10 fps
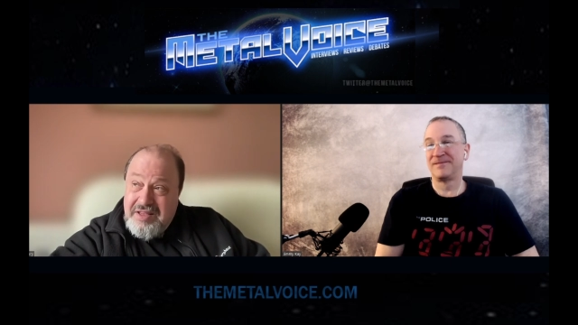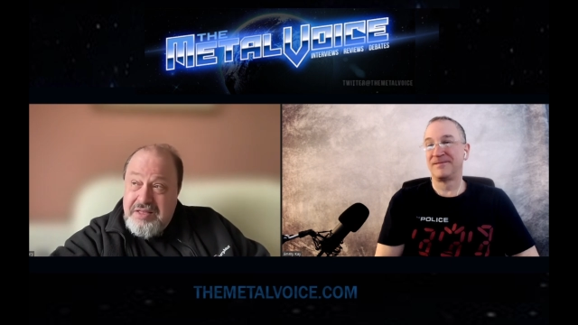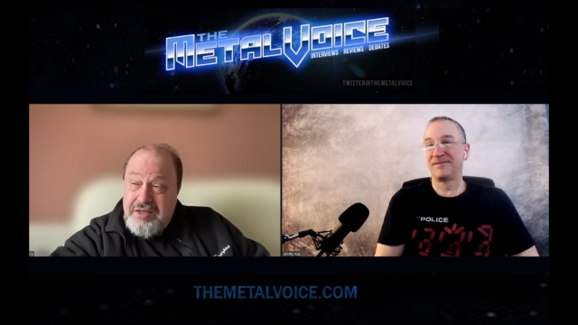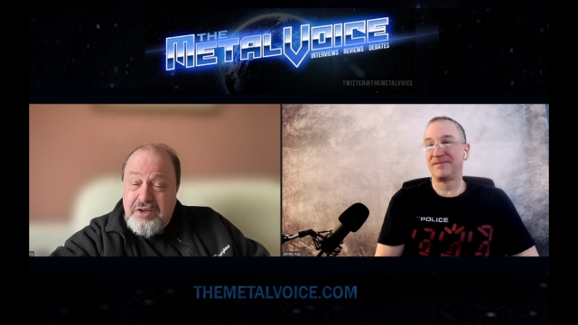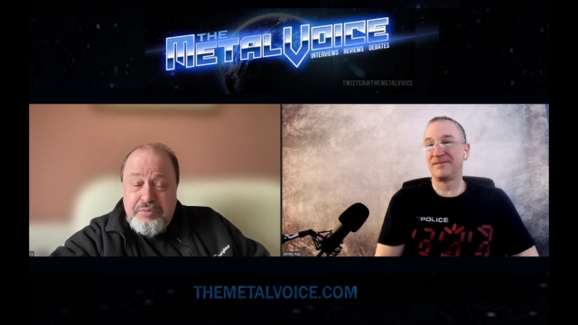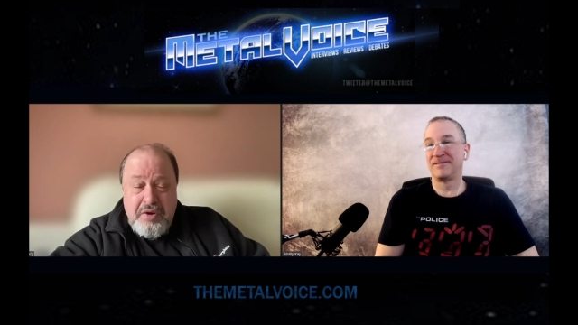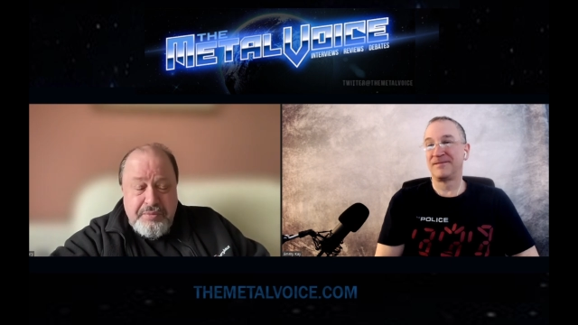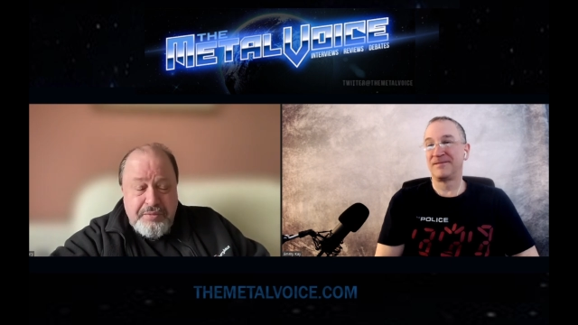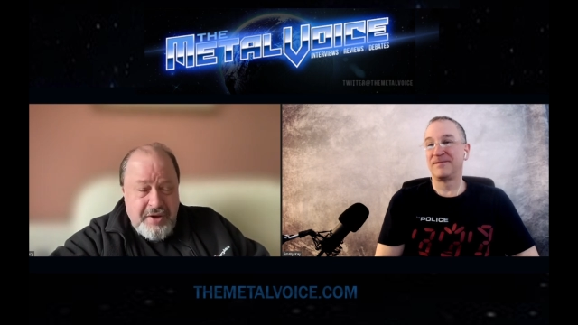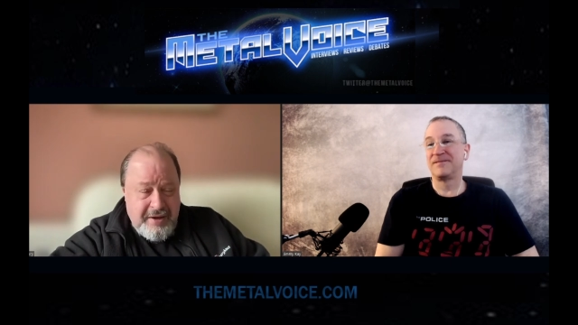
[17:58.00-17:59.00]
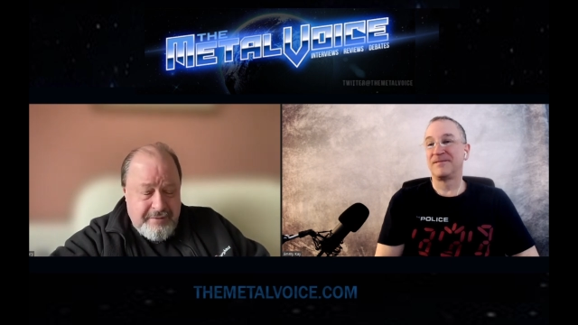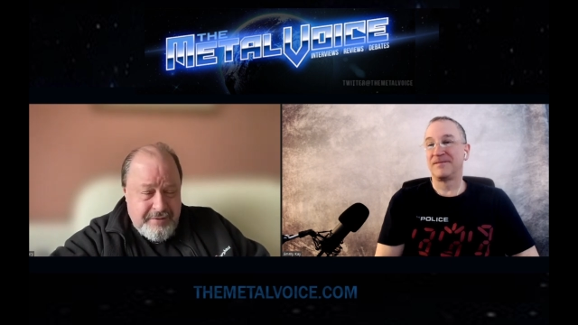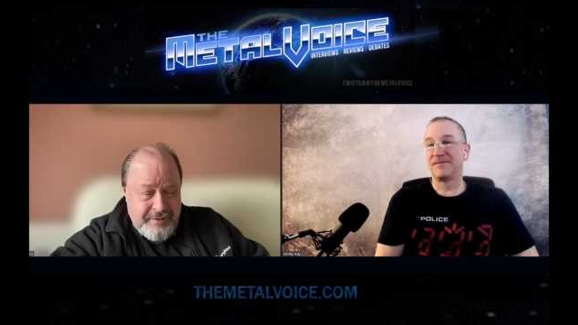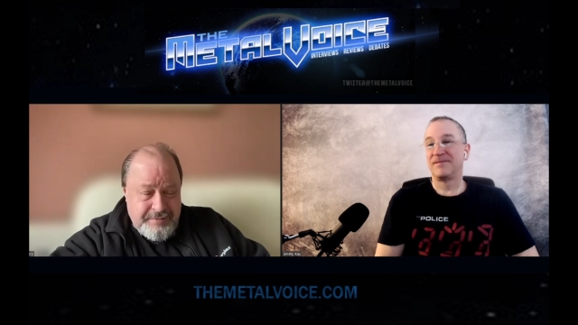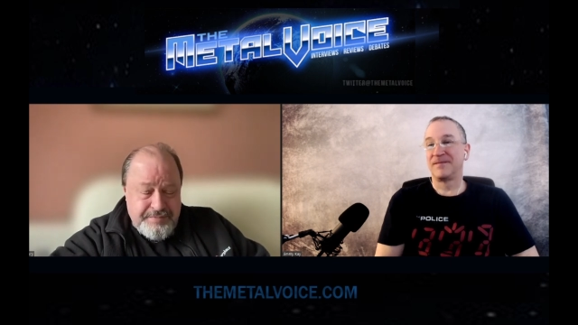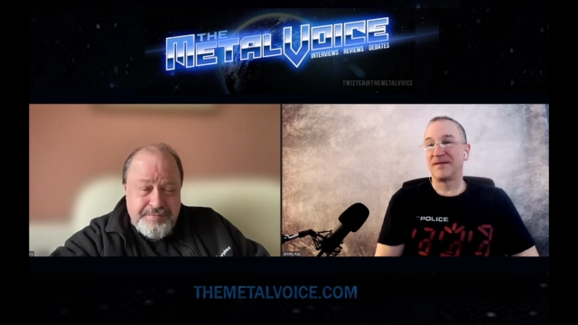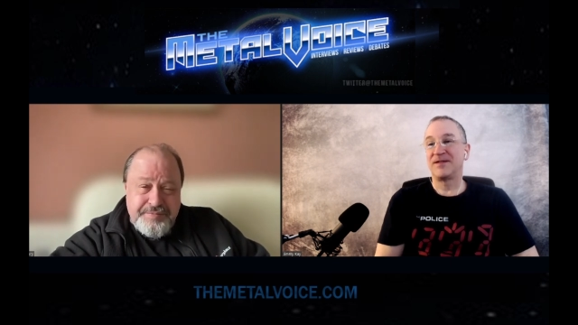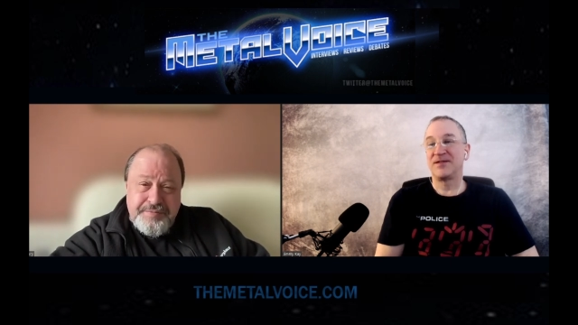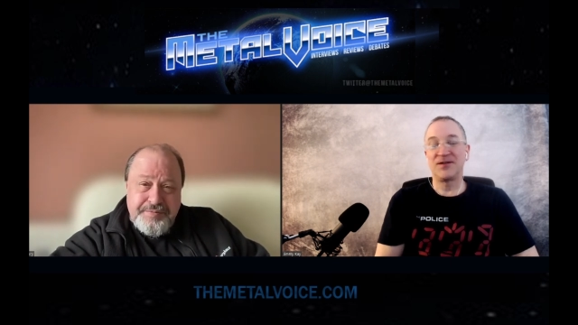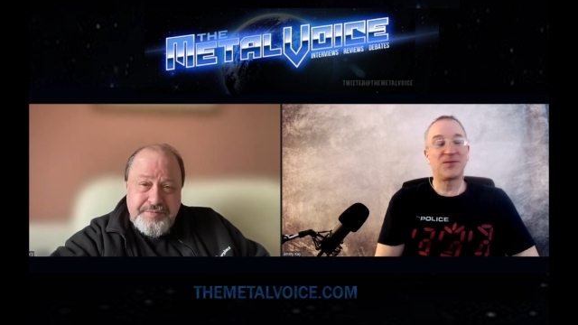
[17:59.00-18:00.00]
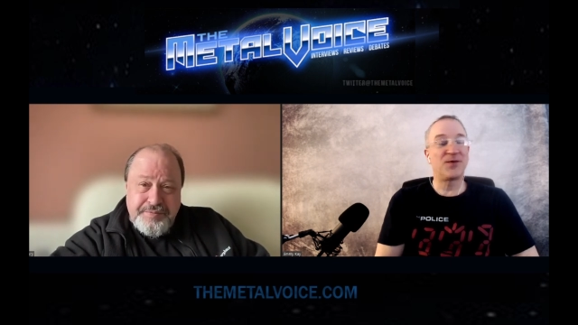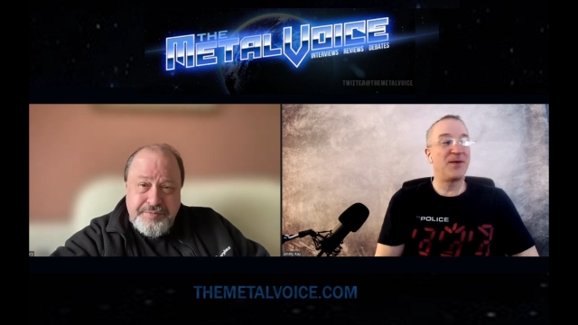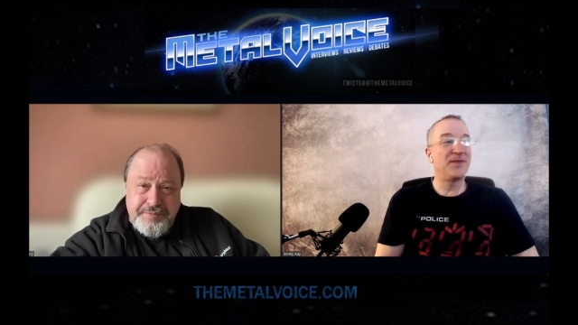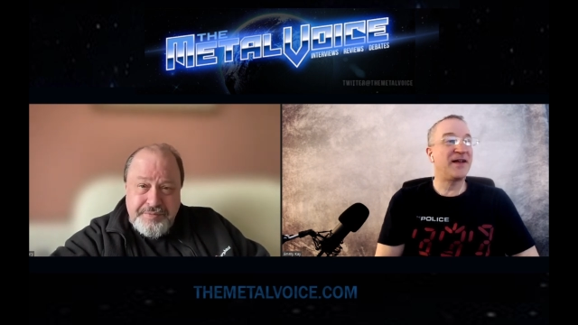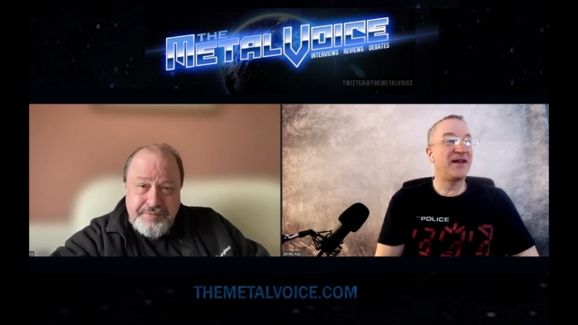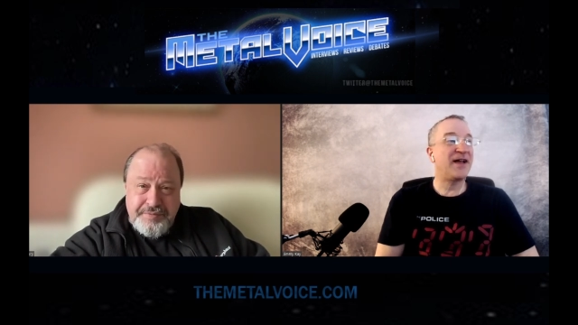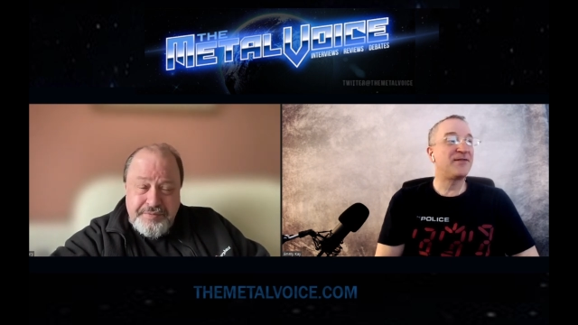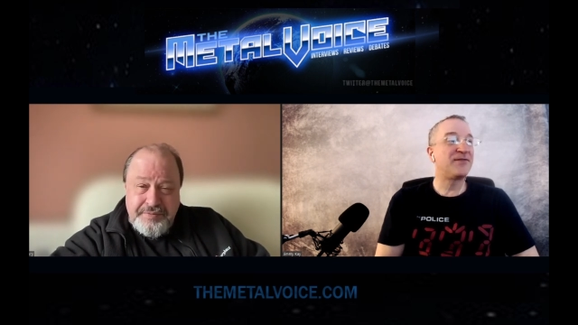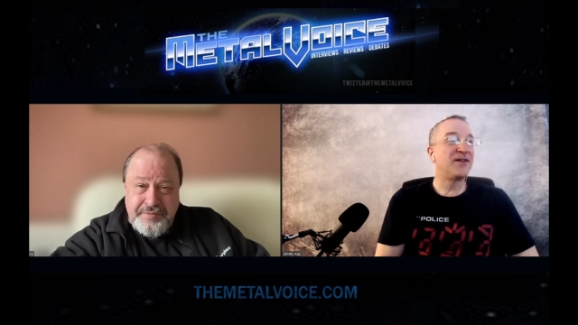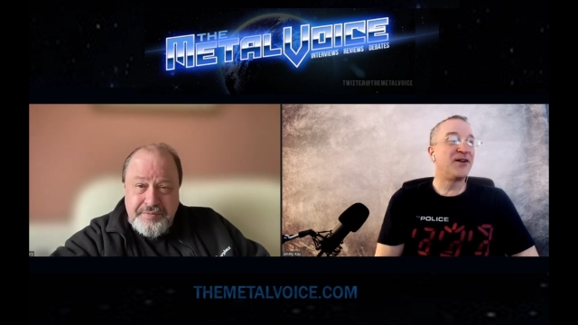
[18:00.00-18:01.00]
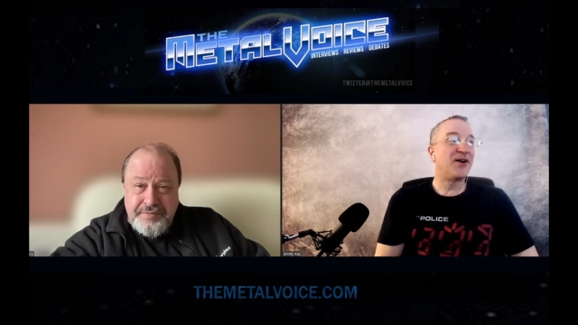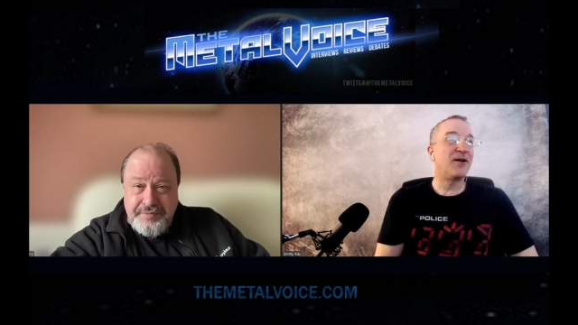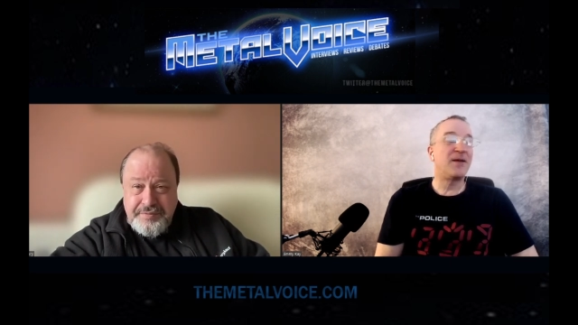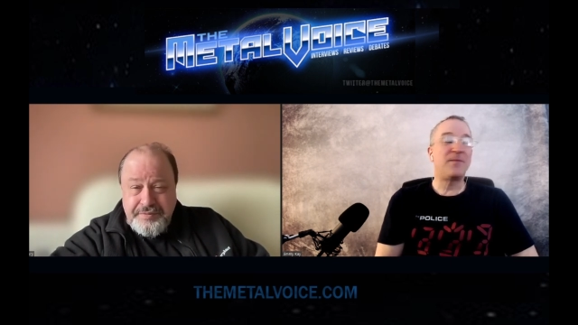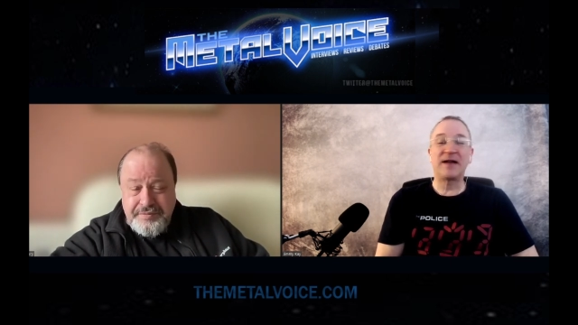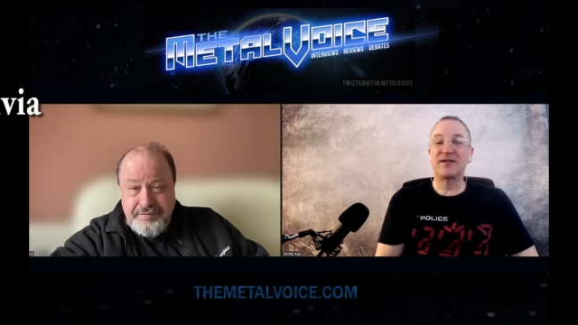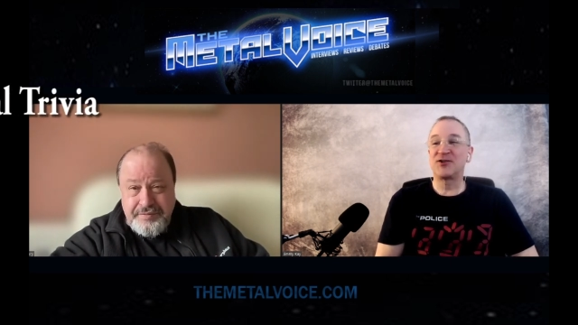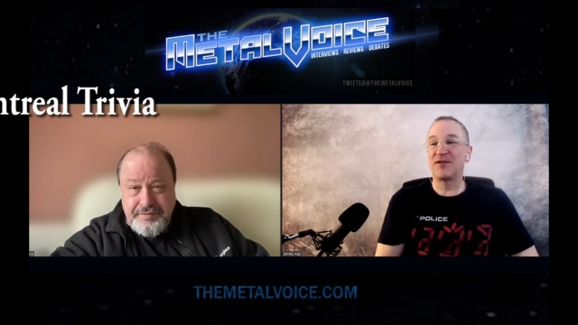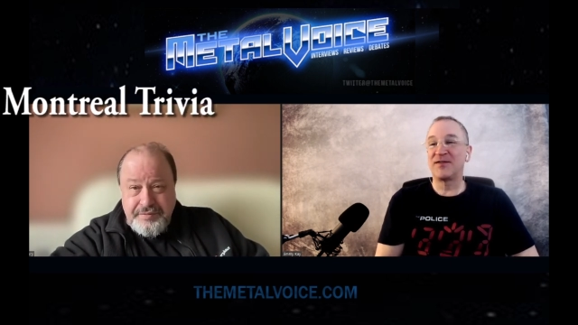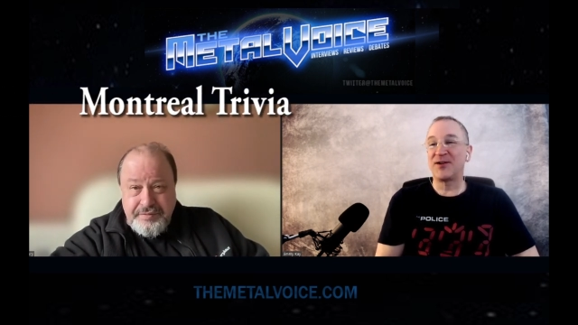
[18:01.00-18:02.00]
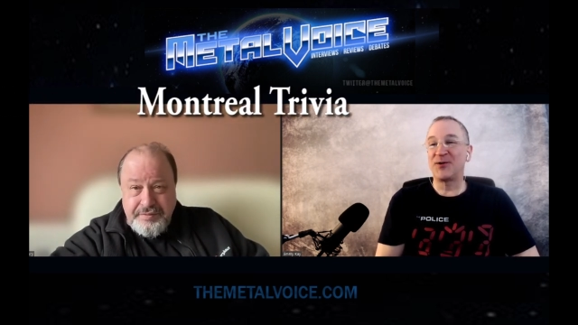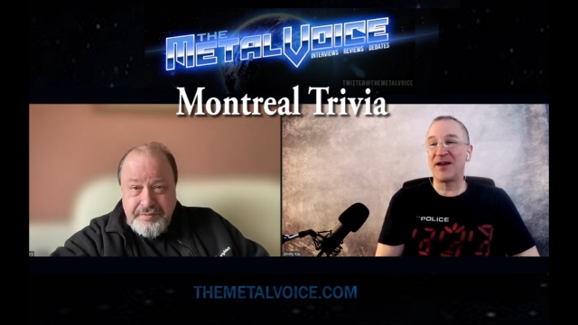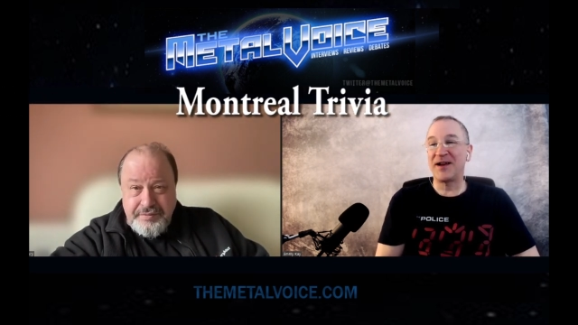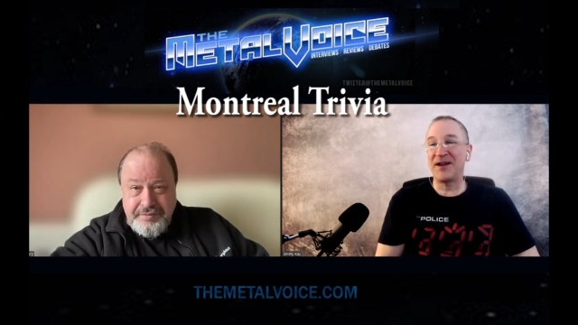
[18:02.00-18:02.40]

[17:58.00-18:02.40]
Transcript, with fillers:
Speaker 1: it's a good problem to have. It's a
Speaker 2: good problem to have. All right, back to trivia. You